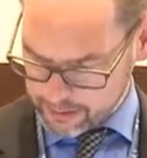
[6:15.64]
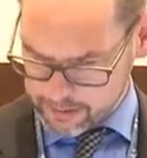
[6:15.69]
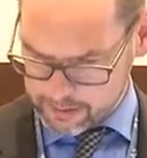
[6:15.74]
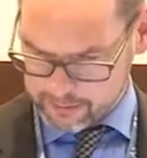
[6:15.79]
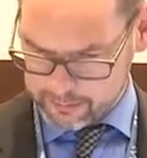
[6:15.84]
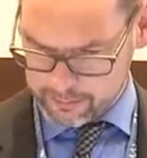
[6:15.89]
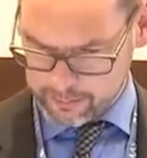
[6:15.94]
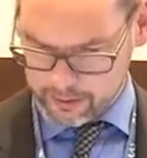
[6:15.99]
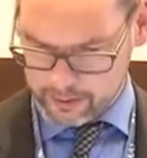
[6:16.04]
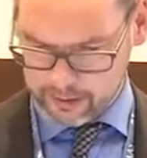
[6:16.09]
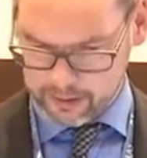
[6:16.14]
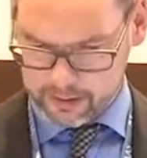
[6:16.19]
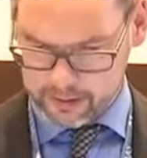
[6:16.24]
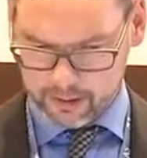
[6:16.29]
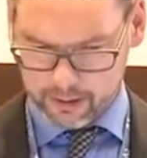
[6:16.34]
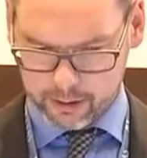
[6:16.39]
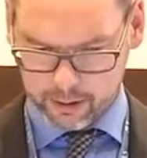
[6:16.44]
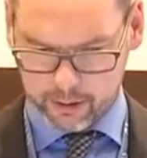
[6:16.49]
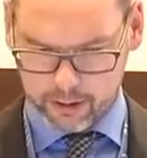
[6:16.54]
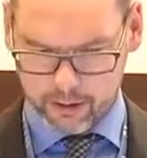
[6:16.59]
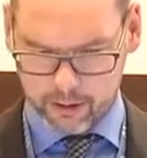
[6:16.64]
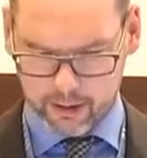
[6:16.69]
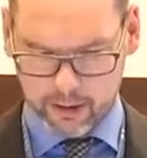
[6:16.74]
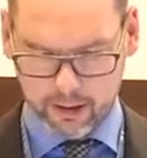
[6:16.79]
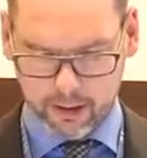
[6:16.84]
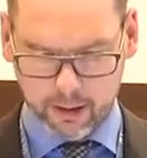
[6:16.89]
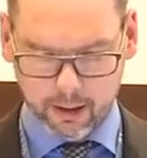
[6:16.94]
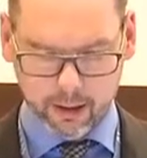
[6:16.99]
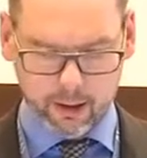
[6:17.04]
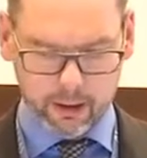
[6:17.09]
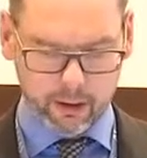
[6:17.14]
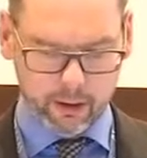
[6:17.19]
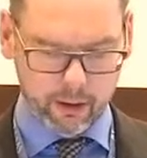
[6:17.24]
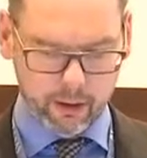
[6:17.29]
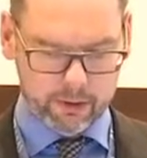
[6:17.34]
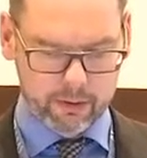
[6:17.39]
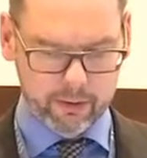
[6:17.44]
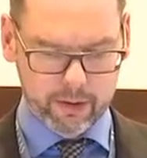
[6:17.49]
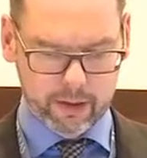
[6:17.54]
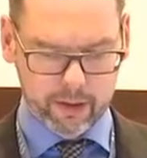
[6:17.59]
for the discussion. Also,
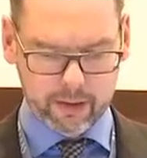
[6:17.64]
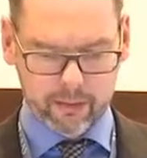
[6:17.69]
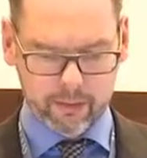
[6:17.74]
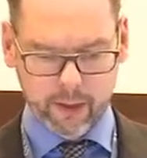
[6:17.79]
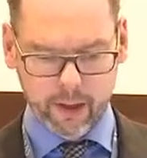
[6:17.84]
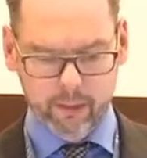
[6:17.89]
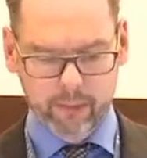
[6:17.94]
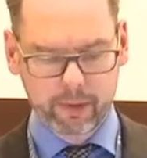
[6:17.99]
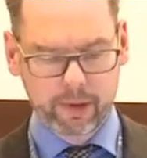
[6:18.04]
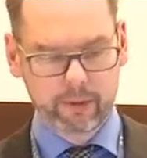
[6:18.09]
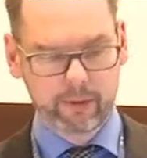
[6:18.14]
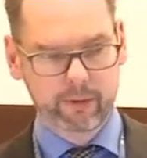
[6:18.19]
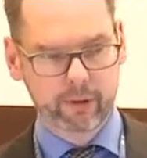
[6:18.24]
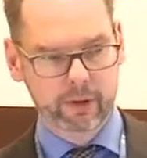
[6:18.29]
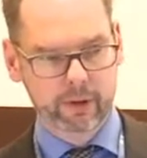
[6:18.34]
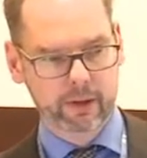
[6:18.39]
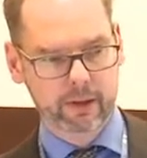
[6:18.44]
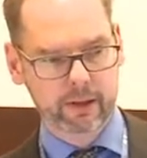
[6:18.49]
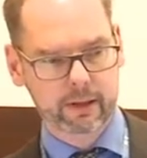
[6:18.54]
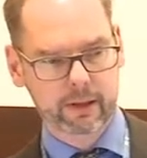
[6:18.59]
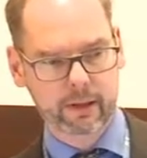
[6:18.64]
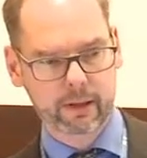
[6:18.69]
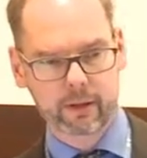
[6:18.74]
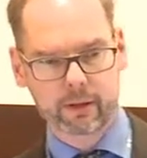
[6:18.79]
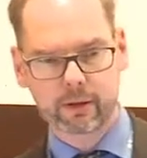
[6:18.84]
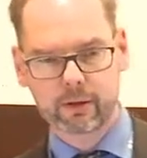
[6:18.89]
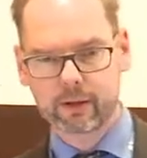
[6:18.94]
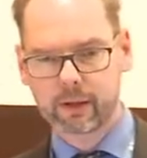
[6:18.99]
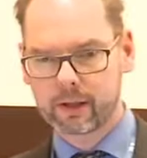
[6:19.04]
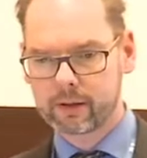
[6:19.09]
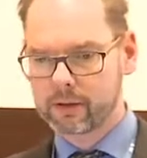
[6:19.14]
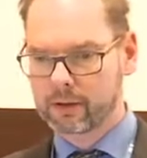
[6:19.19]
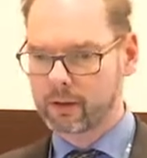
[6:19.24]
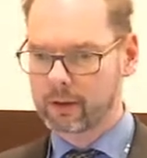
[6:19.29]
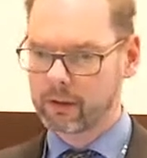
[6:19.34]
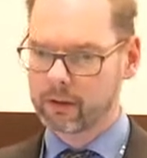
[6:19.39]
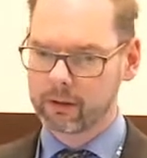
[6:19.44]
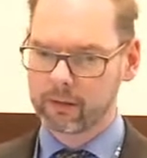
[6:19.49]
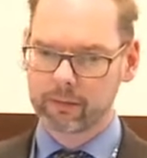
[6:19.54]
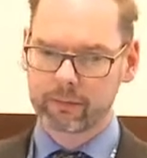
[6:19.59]
this might be for the discussion. There's a lot
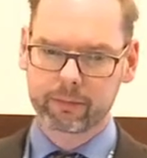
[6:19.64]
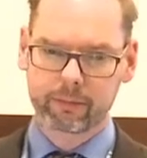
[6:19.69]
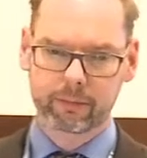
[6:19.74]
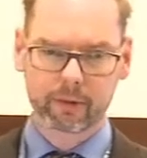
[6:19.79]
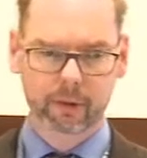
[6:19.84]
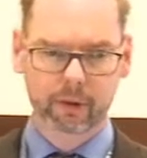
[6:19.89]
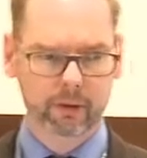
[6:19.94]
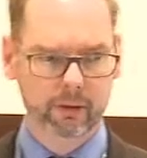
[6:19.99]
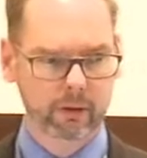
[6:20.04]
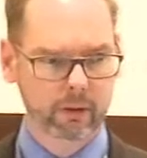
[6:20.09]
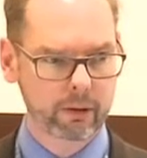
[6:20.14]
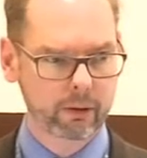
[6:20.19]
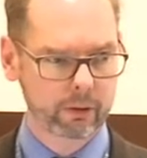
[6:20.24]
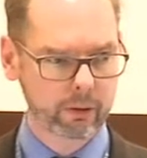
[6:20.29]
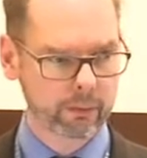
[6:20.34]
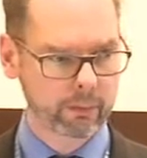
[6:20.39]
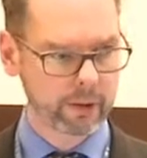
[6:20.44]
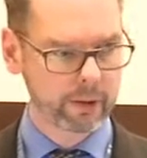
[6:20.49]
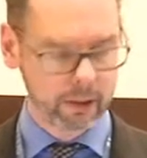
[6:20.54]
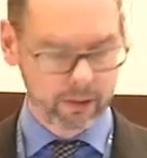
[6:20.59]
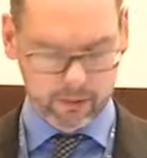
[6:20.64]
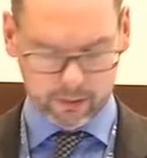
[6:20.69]
of European